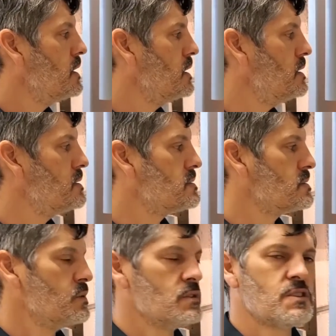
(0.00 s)
is
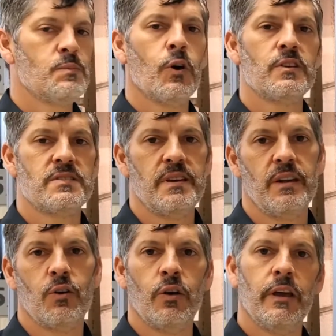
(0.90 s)
Smart Set
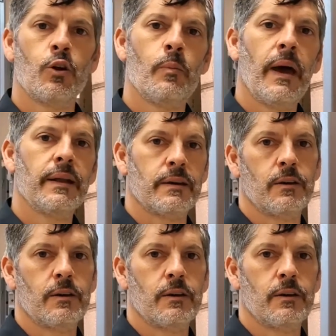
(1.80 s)
or Intermatic.